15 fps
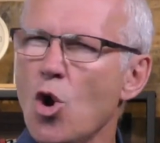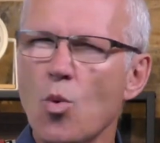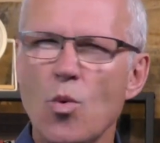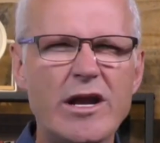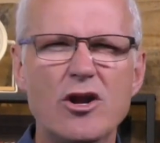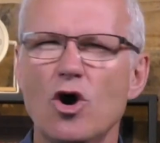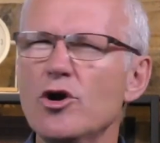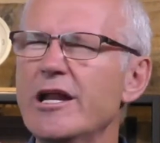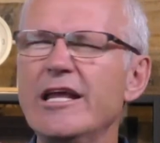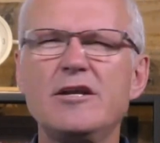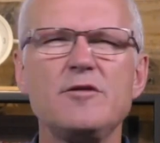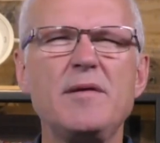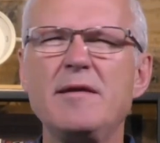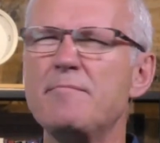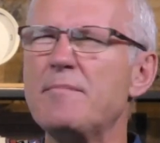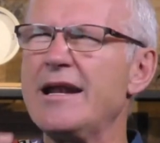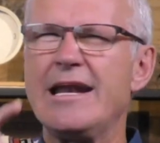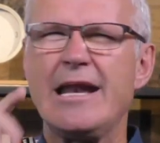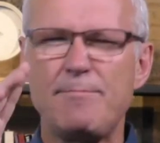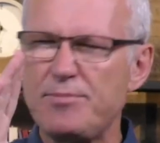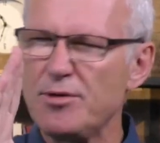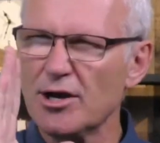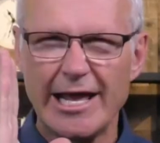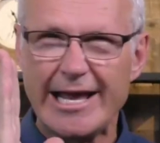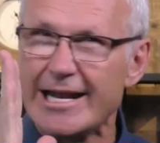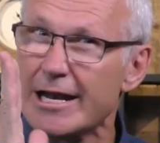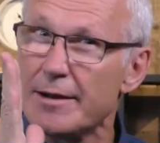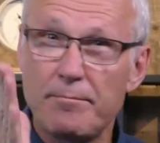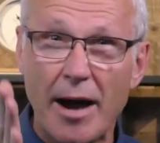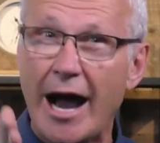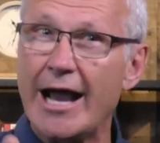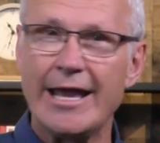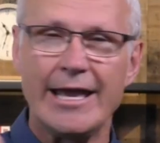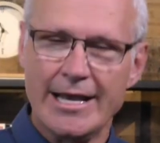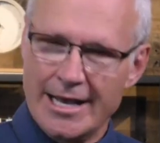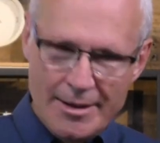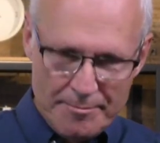We don't need to be manipulated by